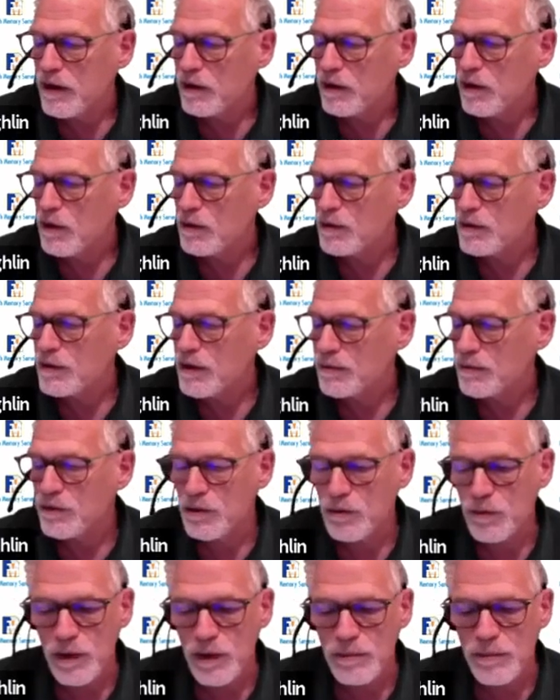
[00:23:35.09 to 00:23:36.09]
along with up
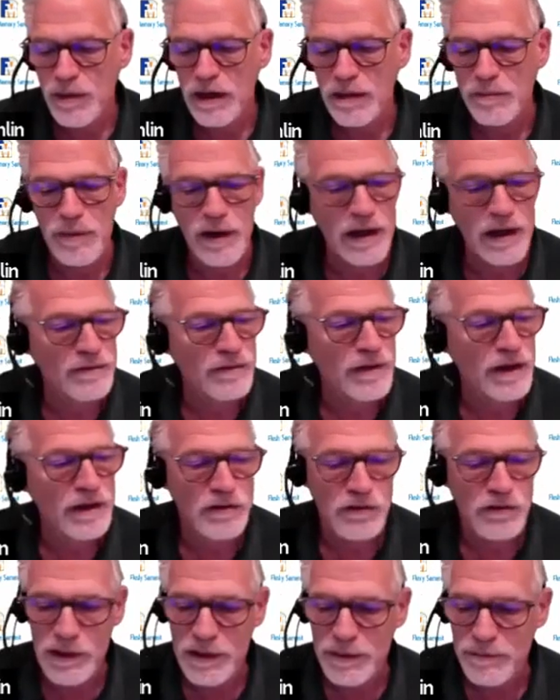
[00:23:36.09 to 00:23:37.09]
to 1 megabyte of
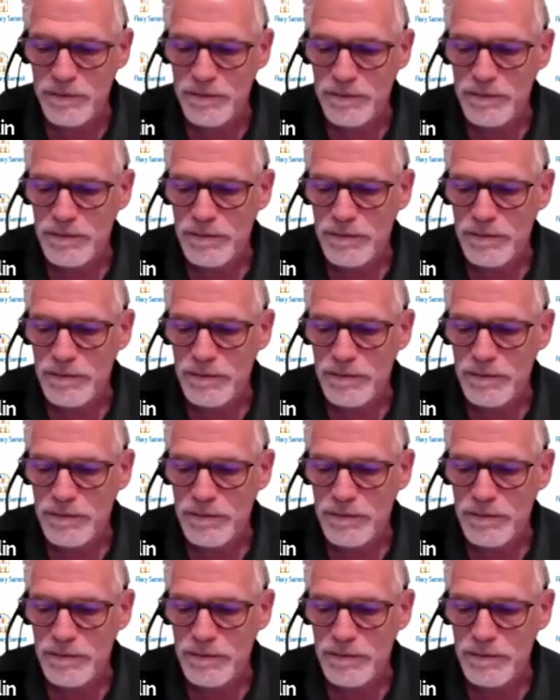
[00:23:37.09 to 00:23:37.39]
SRAM.